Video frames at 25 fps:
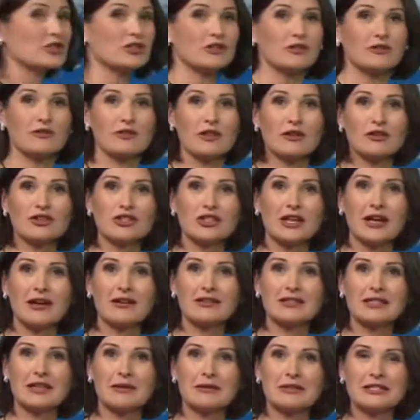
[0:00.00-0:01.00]
or two of those
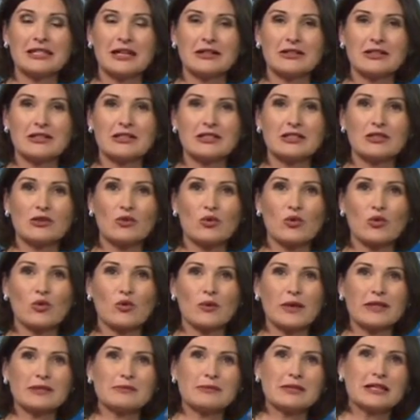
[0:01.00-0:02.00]
showers coming down into the
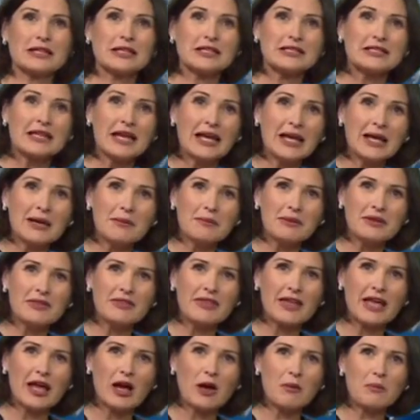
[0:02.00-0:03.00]
northwest Midlands,
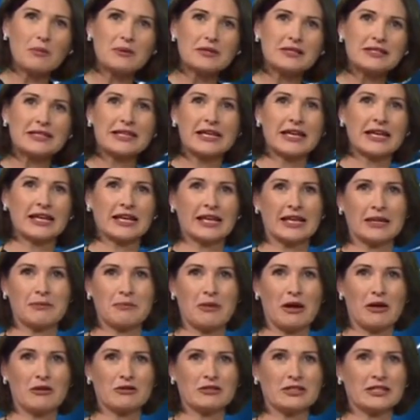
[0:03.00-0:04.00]
but they are particularly
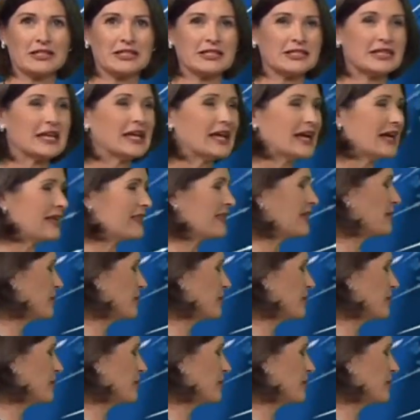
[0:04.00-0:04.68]
potent and